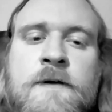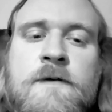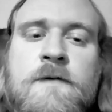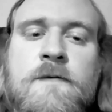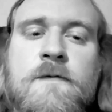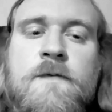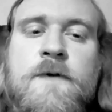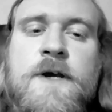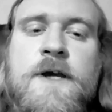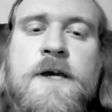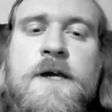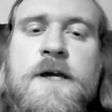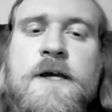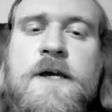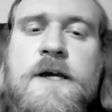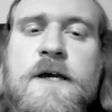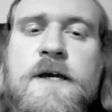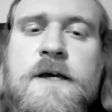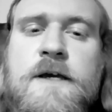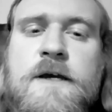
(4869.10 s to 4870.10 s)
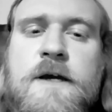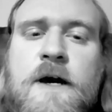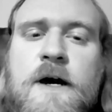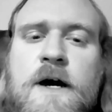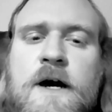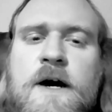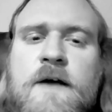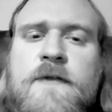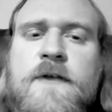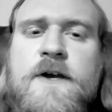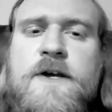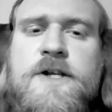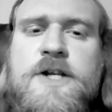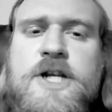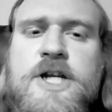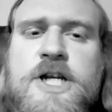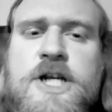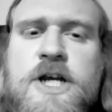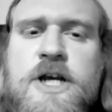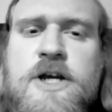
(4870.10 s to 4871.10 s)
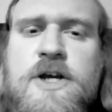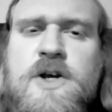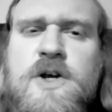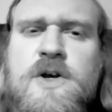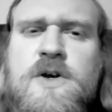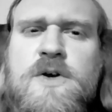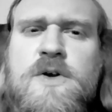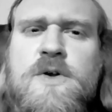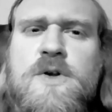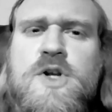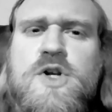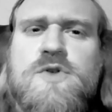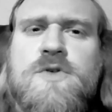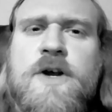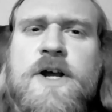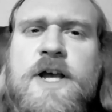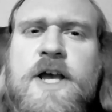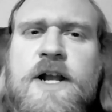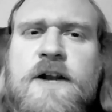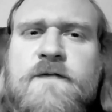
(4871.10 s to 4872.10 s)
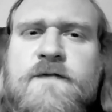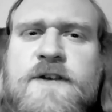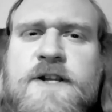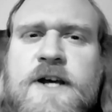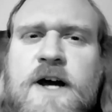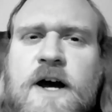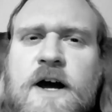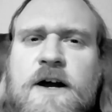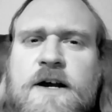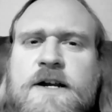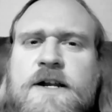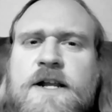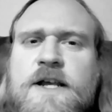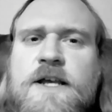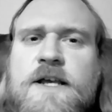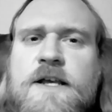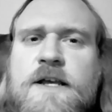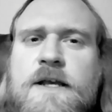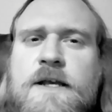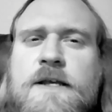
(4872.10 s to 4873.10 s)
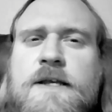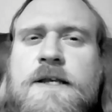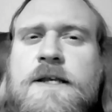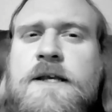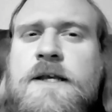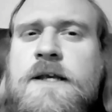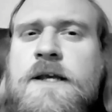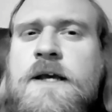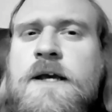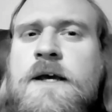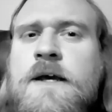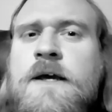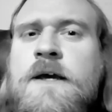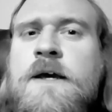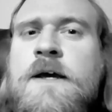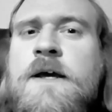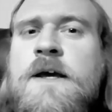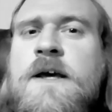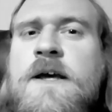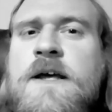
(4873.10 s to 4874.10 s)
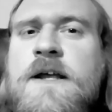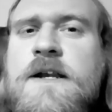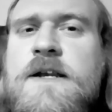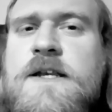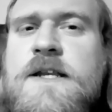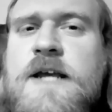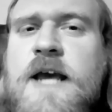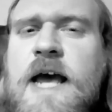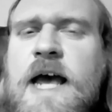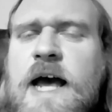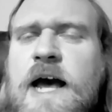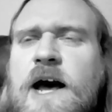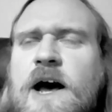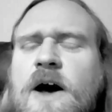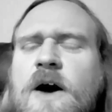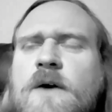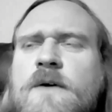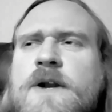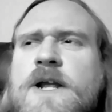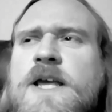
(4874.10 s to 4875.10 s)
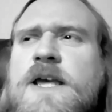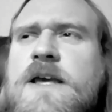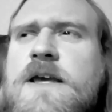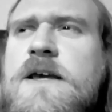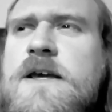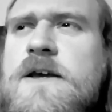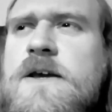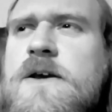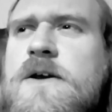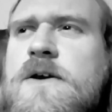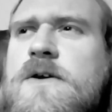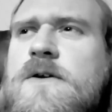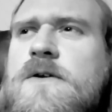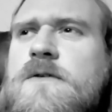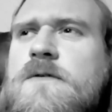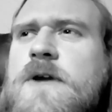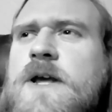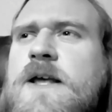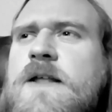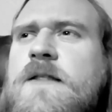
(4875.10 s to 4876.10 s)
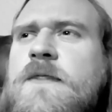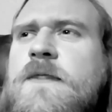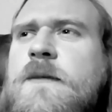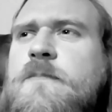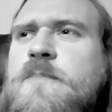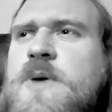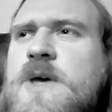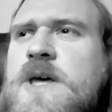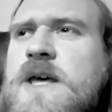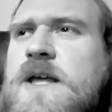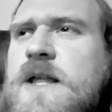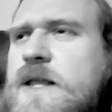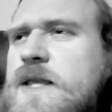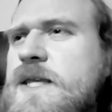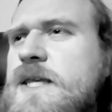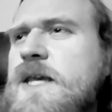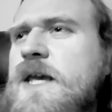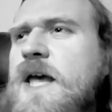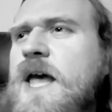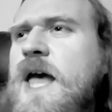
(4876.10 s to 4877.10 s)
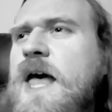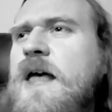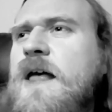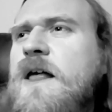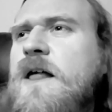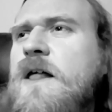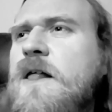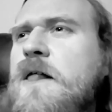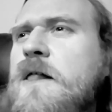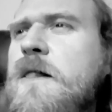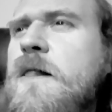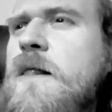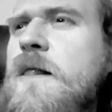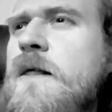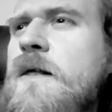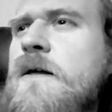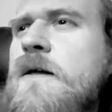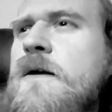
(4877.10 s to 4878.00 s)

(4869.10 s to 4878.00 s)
We are the children of darkness, down here in the pits of hell.